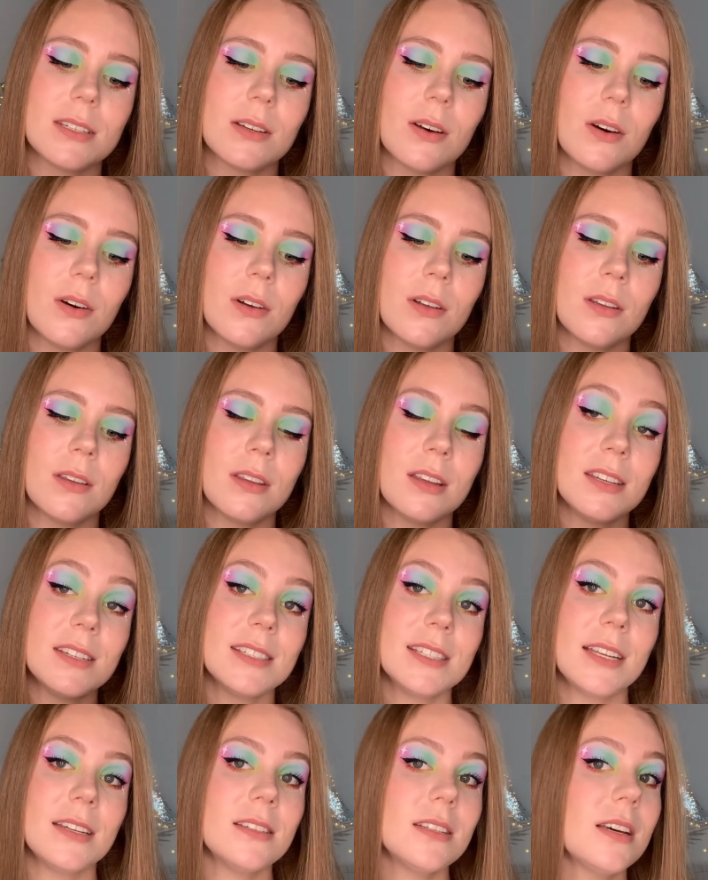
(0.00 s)
on the
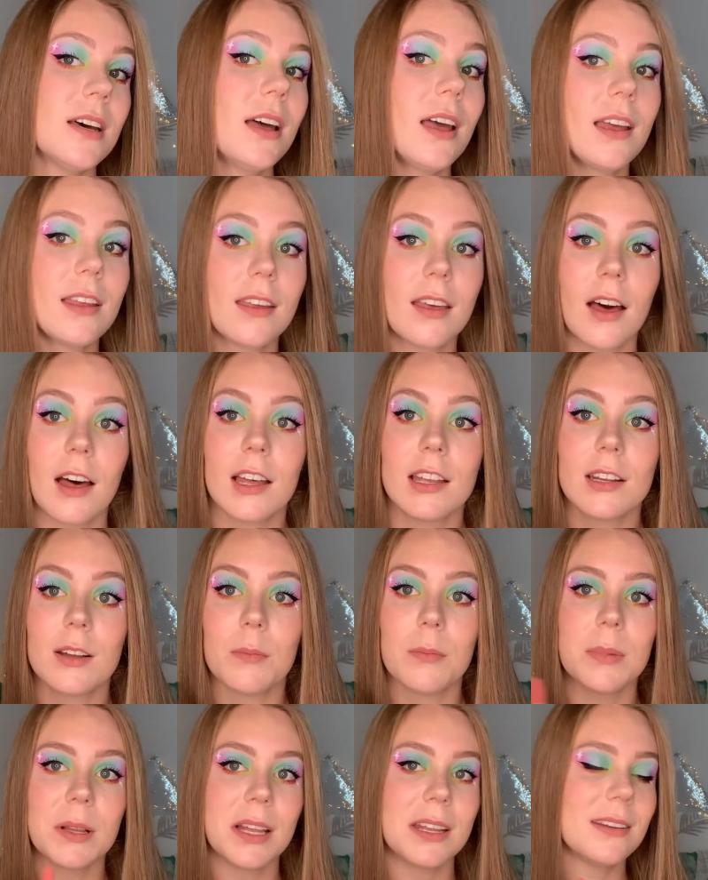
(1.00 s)
center and kind of
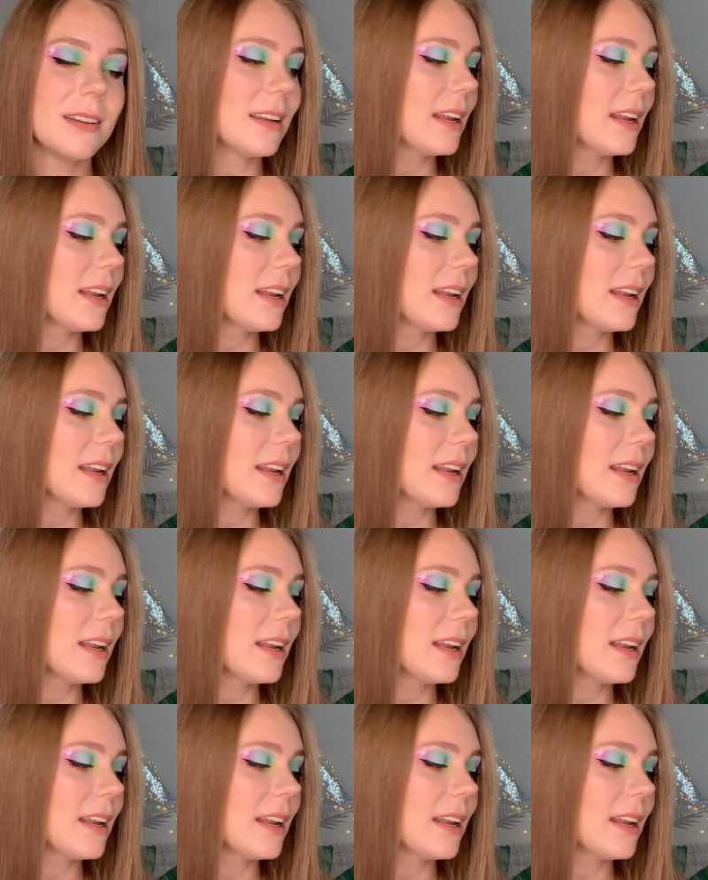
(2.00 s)
blend it